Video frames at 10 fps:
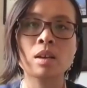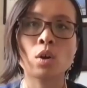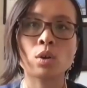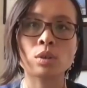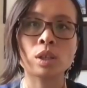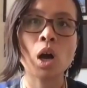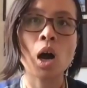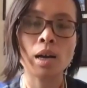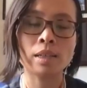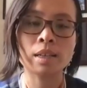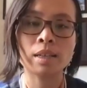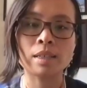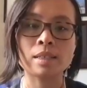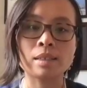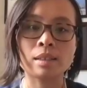early on, and
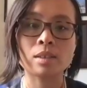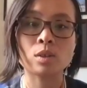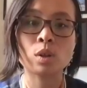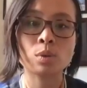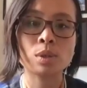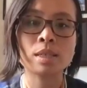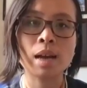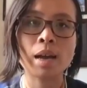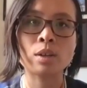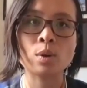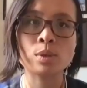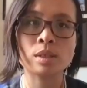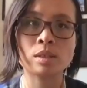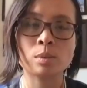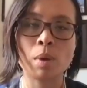ideally as close to
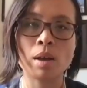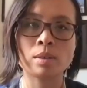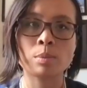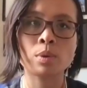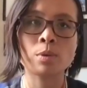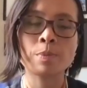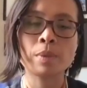diagnosis as possible.